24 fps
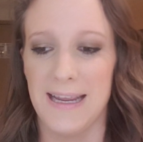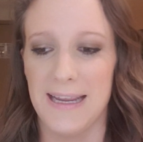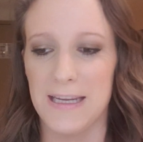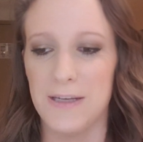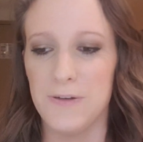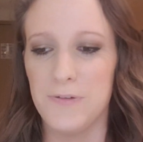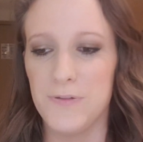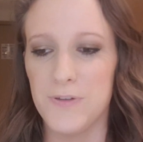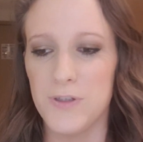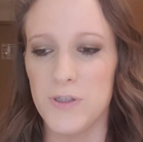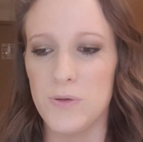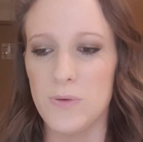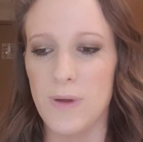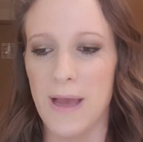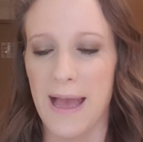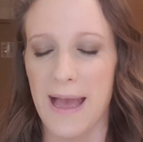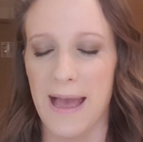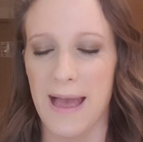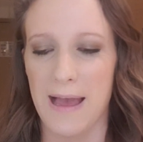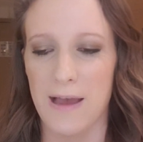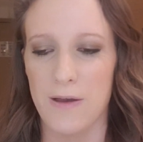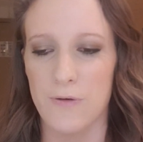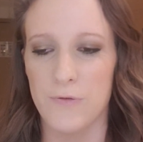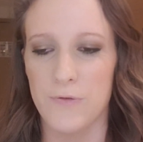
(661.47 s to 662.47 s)
If you
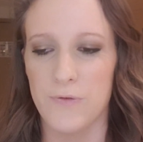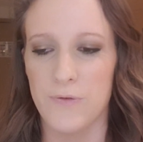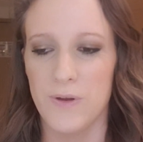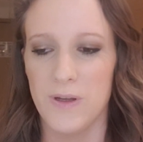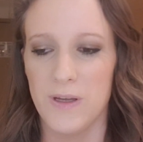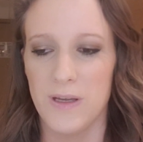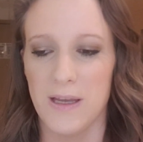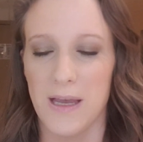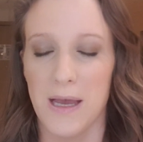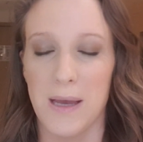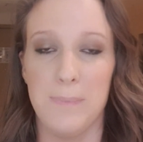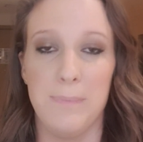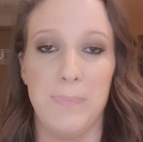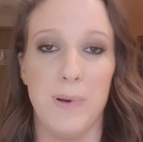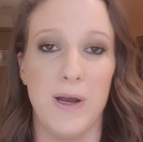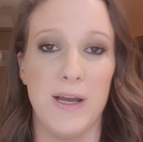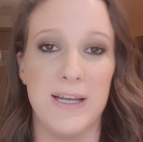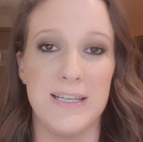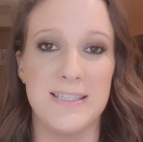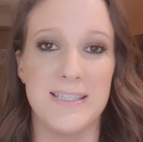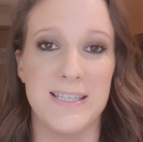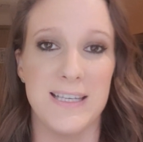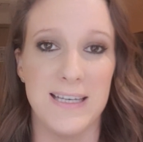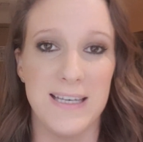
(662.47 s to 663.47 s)
have a
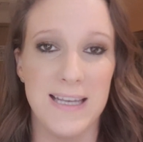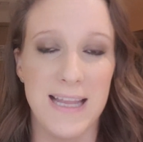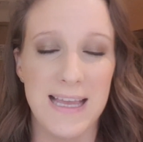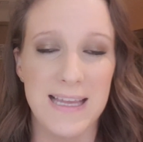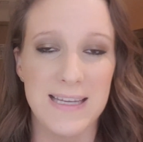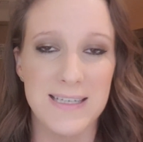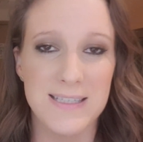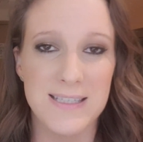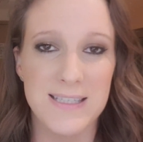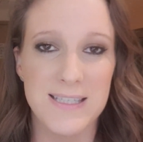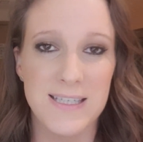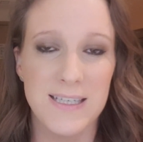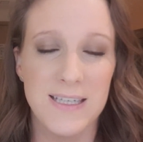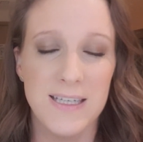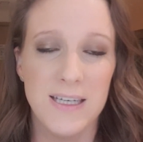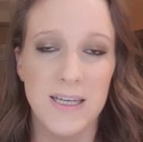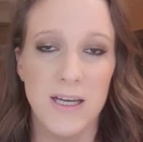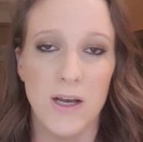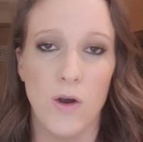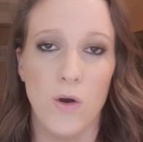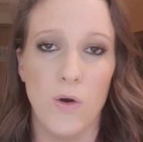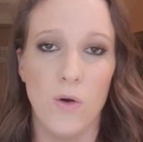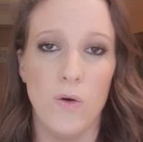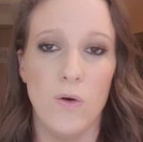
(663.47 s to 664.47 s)
buy-to-let
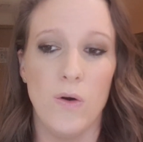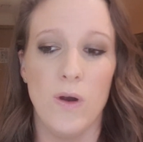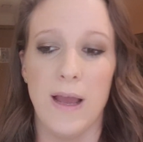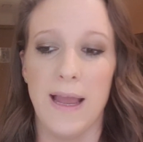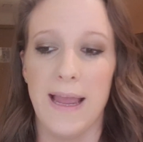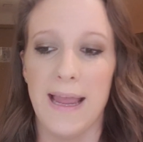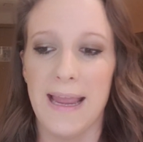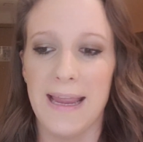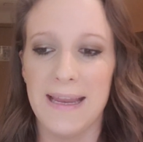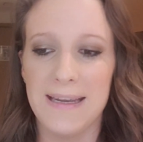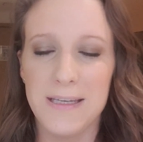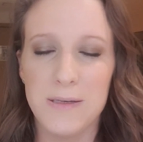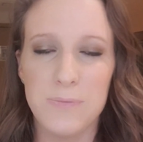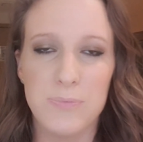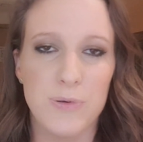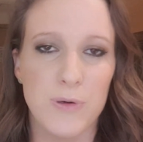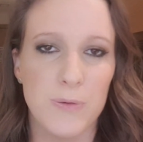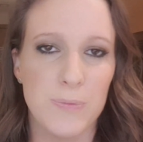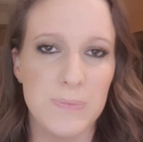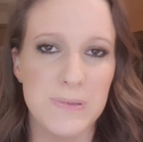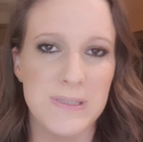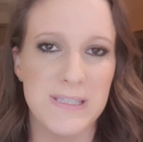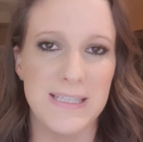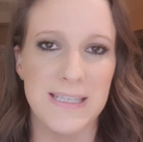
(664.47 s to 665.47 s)
or any
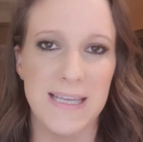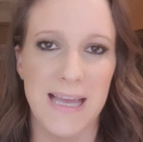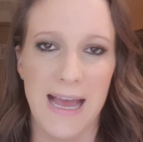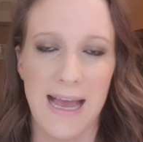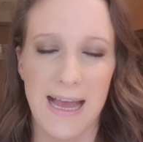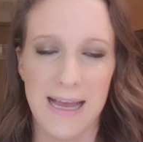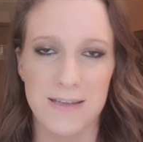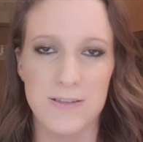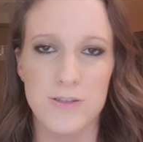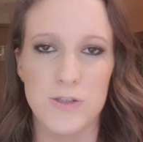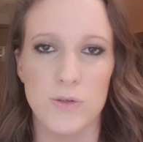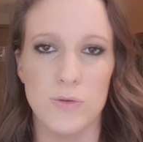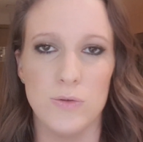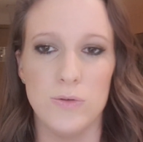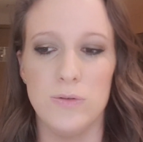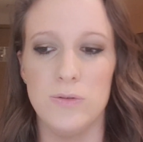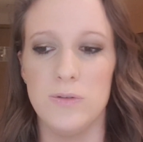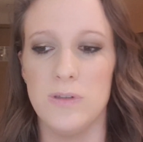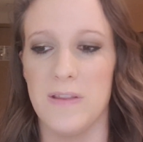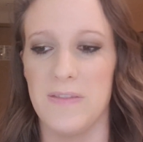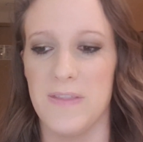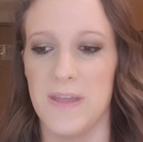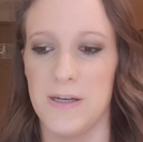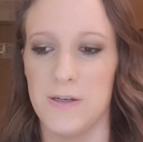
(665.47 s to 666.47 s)
property at
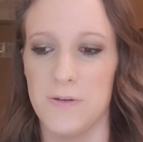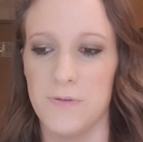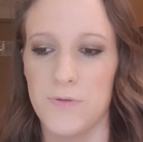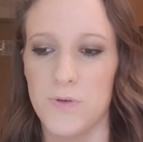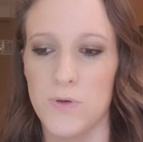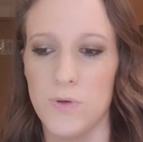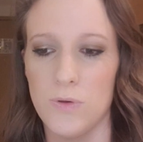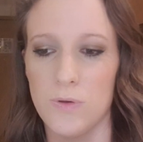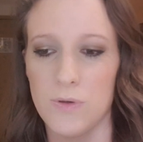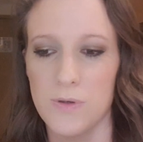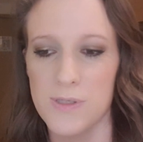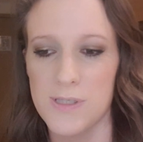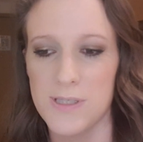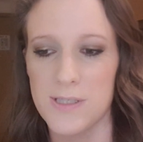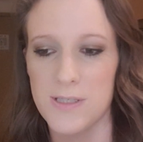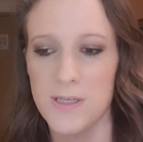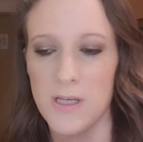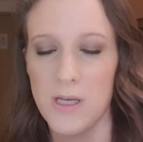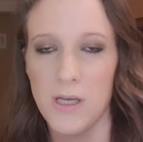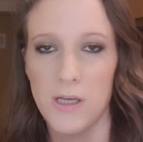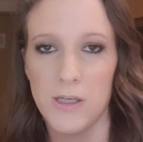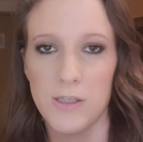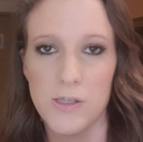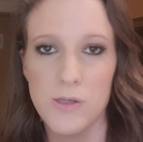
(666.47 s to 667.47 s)
all, then of course
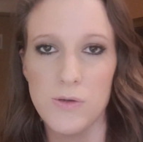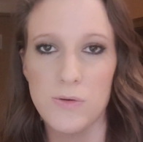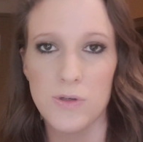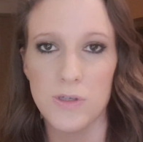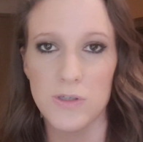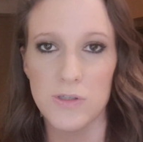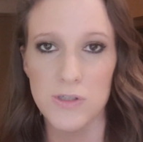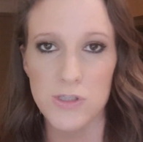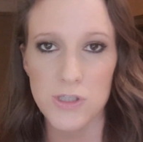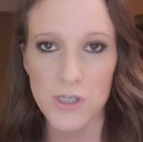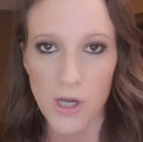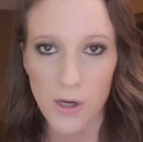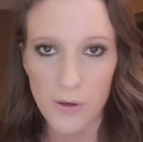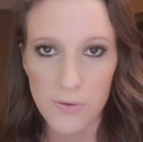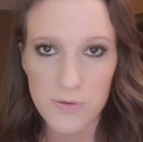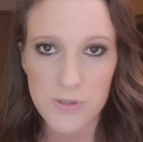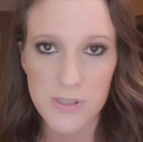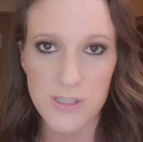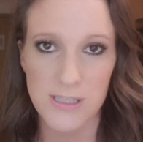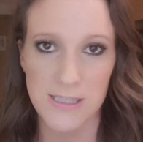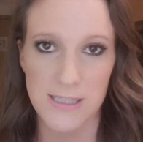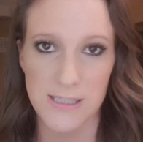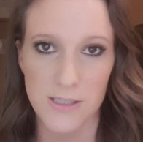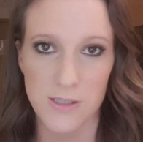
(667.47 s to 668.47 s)
you can
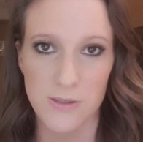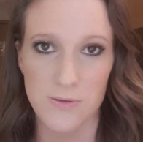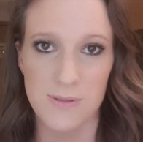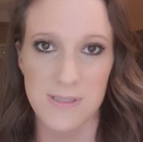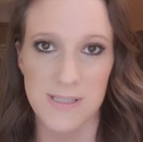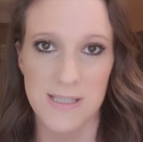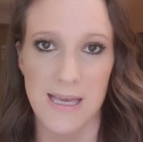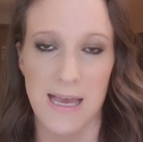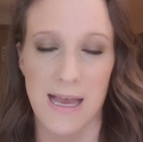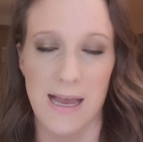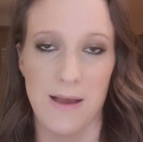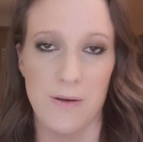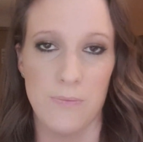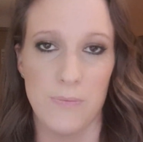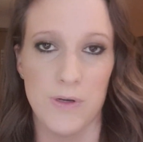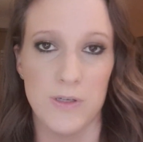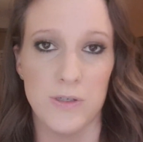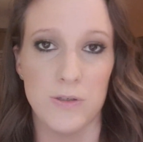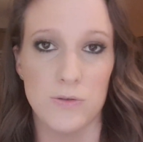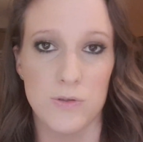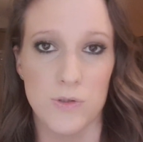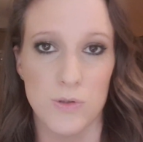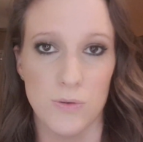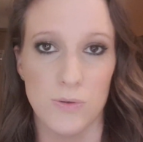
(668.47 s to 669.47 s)
totally use that when
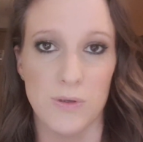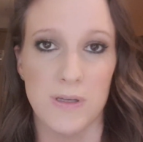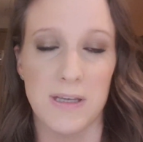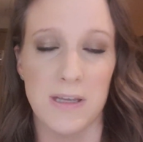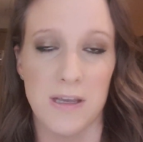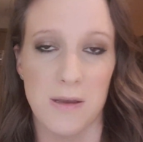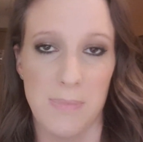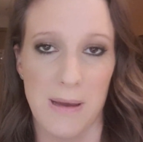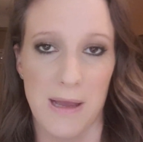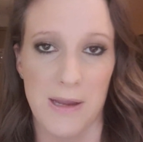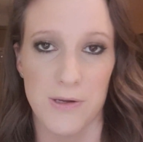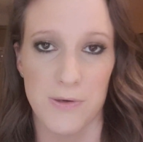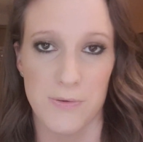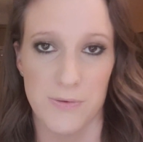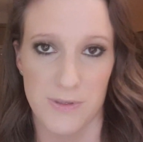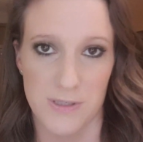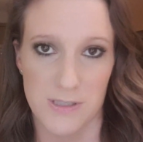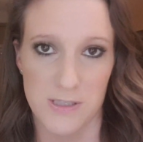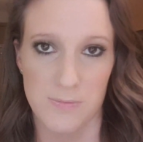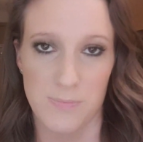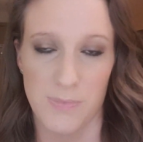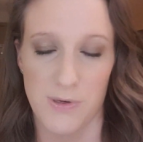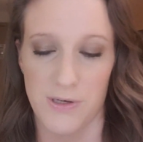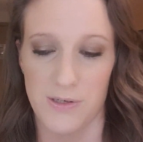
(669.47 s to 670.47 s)
you're talking about your
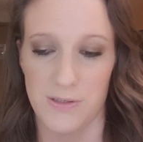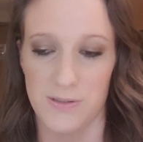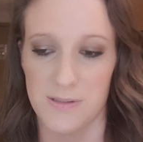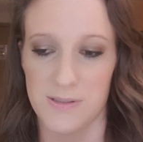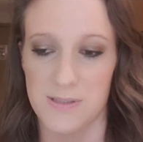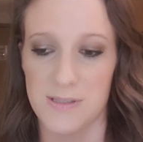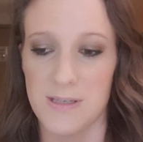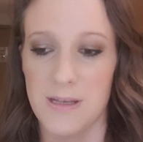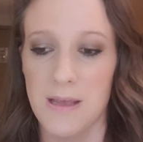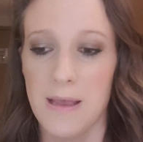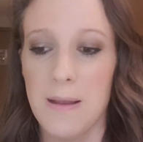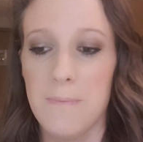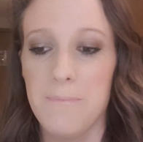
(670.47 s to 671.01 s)
experience.